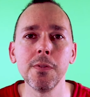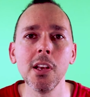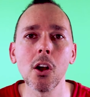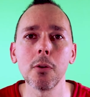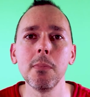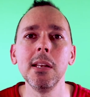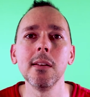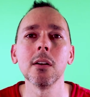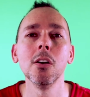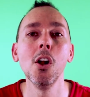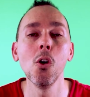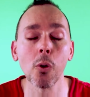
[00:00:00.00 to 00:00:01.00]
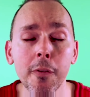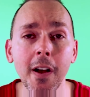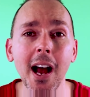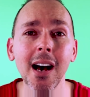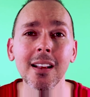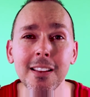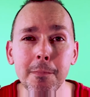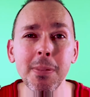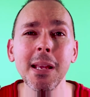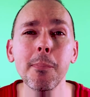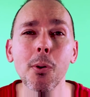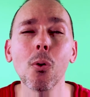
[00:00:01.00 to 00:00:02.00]
V R media with other
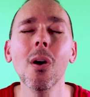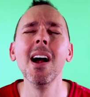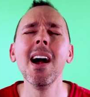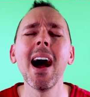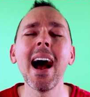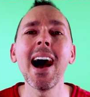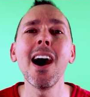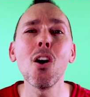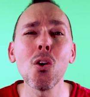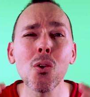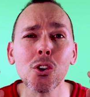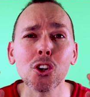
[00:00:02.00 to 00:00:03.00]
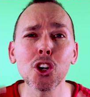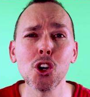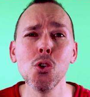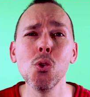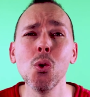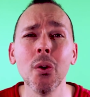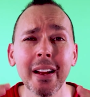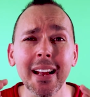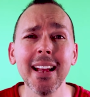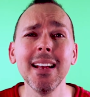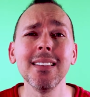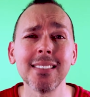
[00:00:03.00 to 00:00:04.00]
people. How cool
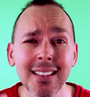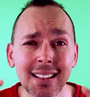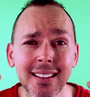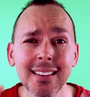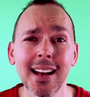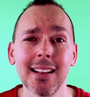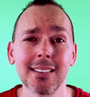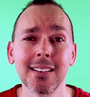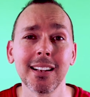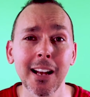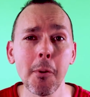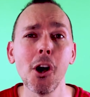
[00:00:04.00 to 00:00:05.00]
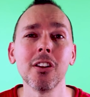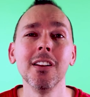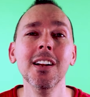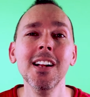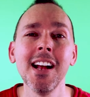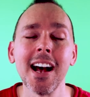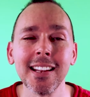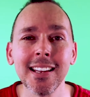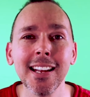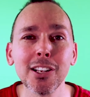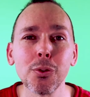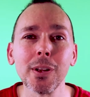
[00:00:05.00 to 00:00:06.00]
is that? Come on. And
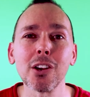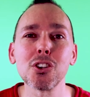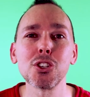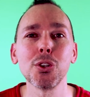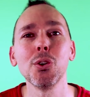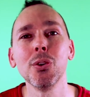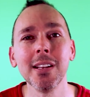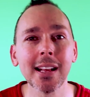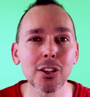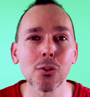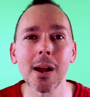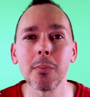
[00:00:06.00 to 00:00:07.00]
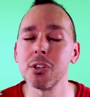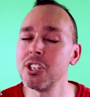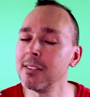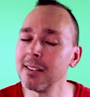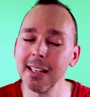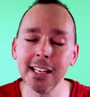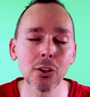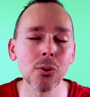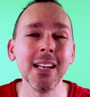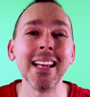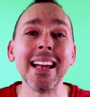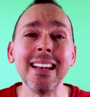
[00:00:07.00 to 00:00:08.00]
then next week I'll show you another app which is
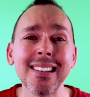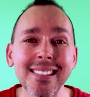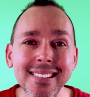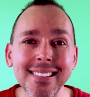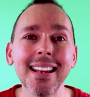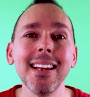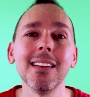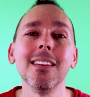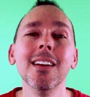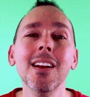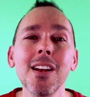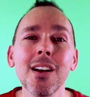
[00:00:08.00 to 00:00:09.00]
equally insane,